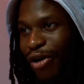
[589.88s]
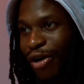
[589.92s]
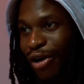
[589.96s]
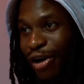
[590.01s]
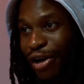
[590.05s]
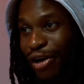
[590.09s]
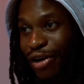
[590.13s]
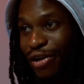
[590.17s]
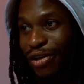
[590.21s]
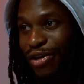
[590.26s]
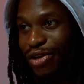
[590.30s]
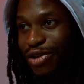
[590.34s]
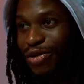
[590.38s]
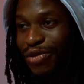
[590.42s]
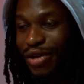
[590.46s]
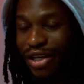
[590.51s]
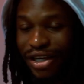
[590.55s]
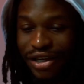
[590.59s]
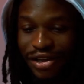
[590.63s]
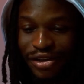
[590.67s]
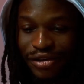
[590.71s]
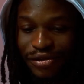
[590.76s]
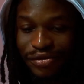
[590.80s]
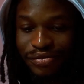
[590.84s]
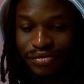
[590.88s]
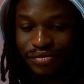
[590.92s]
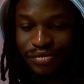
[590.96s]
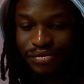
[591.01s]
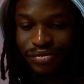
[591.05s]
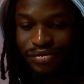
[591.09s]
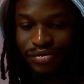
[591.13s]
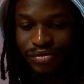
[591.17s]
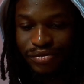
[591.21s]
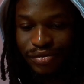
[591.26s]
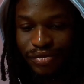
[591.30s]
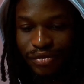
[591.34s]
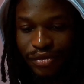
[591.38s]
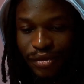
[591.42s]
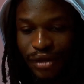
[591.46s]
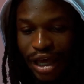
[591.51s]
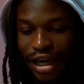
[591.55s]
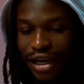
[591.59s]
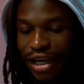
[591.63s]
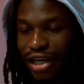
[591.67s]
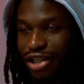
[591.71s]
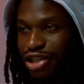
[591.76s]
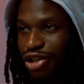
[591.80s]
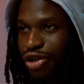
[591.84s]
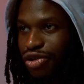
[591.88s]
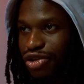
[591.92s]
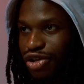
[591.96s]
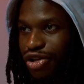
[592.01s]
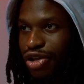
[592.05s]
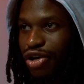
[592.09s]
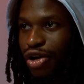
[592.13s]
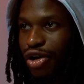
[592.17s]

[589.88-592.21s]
Or you can I guess those are the